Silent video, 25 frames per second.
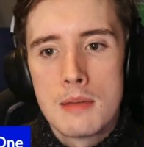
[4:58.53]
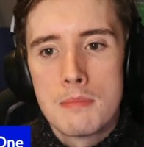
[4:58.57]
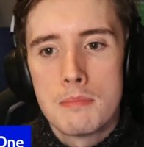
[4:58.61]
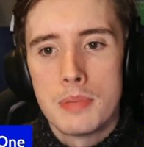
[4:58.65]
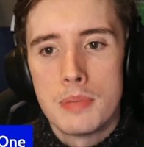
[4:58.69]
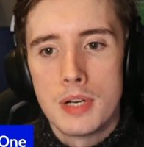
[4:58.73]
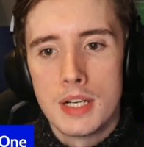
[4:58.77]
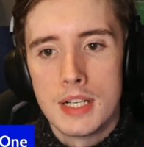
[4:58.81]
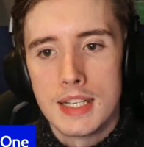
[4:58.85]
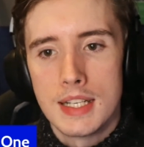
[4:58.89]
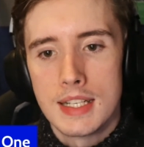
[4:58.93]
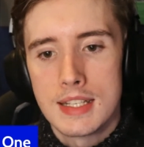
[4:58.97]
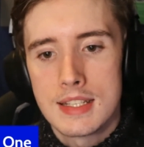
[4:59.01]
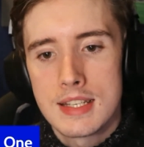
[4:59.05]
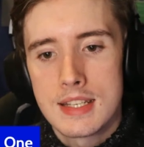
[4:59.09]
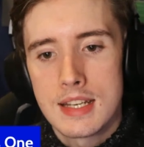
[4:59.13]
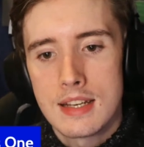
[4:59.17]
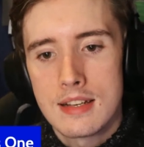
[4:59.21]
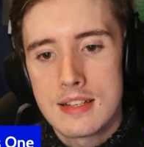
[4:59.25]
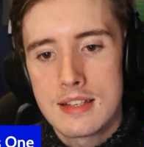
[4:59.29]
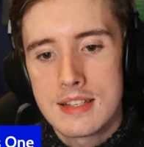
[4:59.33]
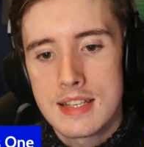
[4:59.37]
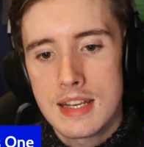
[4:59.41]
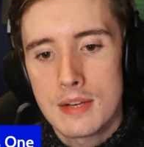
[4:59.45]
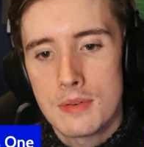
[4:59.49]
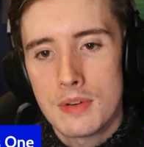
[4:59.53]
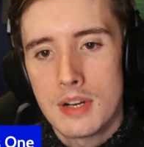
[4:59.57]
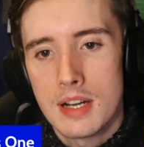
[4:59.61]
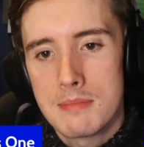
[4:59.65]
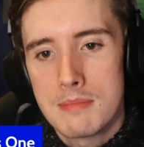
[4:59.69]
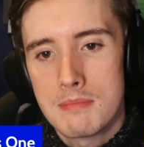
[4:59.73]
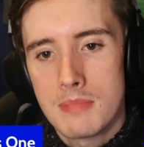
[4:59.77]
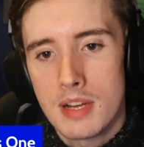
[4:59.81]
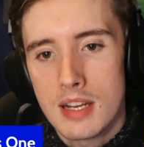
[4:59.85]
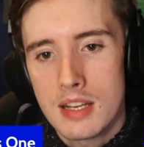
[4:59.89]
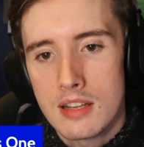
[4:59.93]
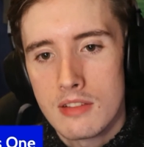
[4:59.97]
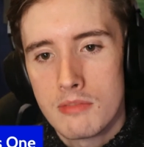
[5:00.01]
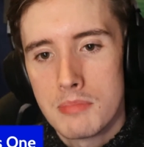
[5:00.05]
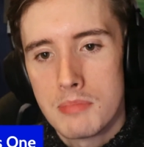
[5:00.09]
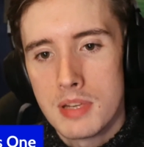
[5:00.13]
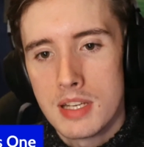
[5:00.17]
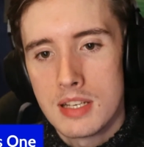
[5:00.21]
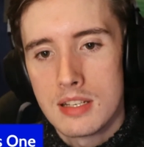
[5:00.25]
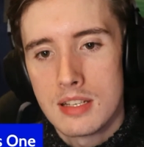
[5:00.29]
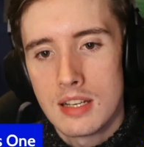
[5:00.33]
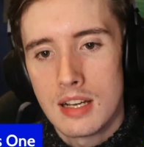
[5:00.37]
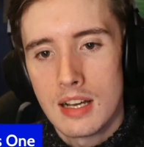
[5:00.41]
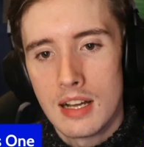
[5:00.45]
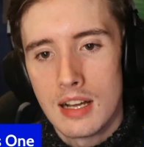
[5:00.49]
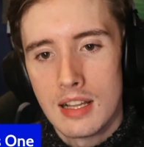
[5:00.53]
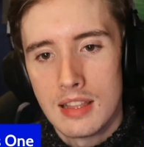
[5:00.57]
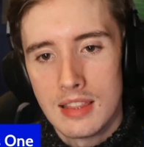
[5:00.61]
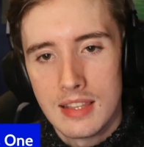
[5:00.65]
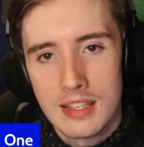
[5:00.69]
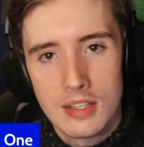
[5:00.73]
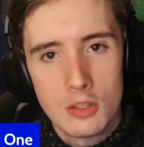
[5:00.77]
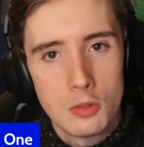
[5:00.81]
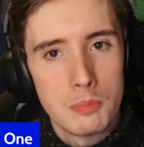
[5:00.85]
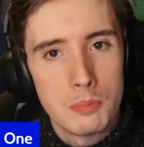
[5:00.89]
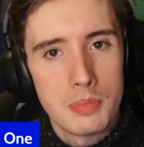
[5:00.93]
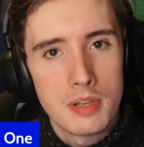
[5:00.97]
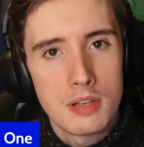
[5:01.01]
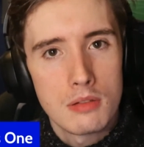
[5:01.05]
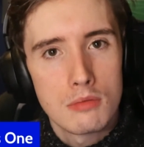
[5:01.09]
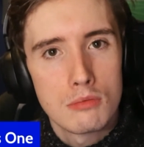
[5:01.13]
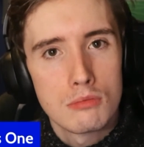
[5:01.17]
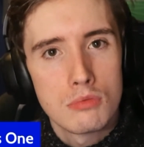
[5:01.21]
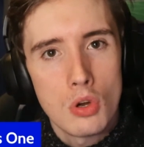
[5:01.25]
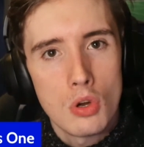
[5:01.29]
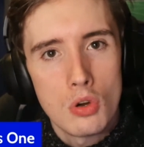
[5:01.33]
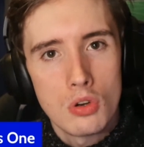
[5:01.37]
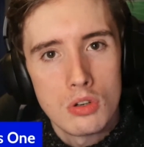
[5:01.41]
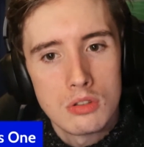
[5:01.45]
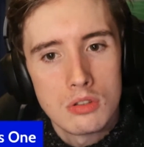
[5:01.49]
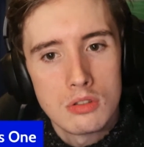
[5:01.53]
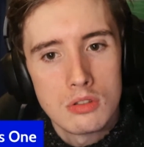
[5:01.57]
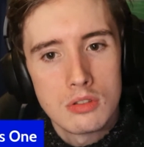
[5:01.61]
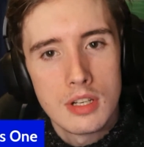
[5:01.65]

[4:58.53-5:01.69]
But it turns out I might have been a little bit wrong.